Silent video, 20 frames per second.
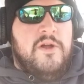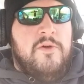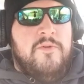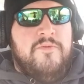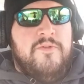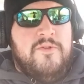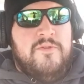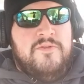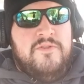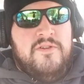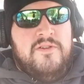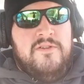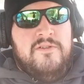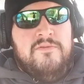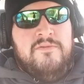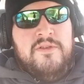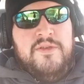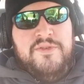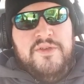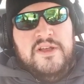over
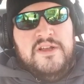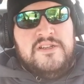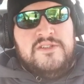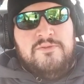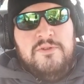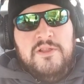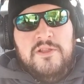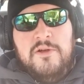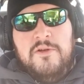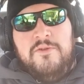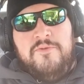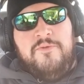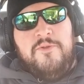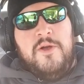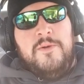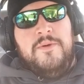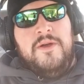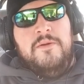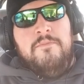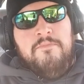the things we learned
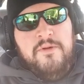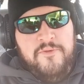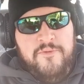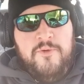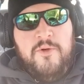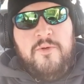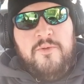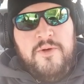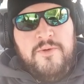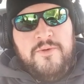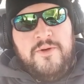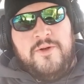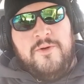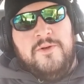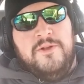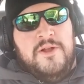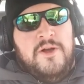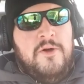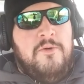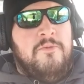from it before we
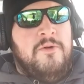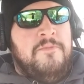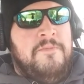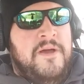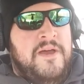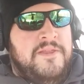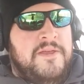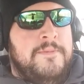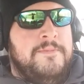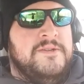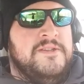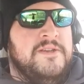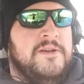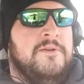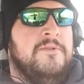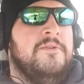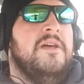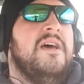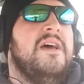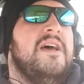record the Homeward Path
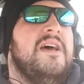episode,